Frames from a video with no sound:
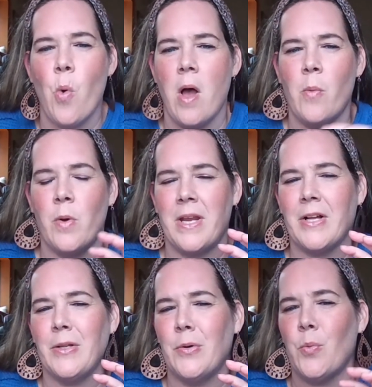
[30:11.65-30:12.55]
would
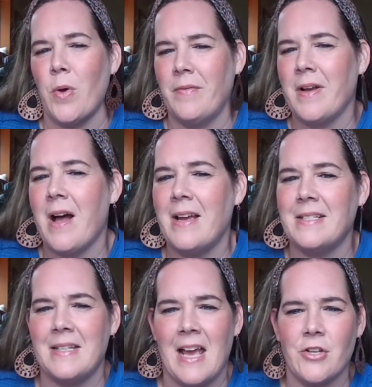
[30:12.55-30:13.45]
include one-of-a-kind
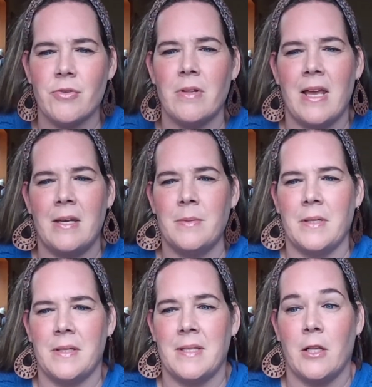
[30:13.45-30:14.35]
natural items that the
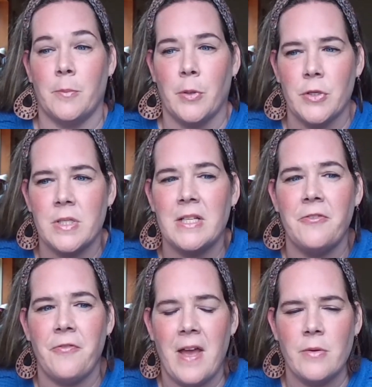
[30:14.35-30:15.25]
seller personally
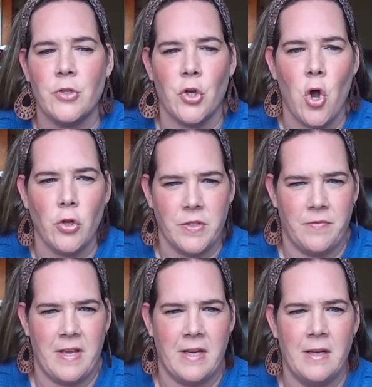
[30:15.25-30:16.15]
found or
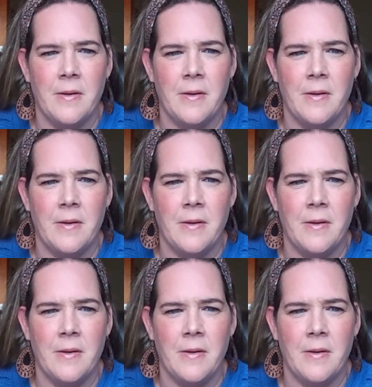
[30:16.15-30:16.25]
cultivated,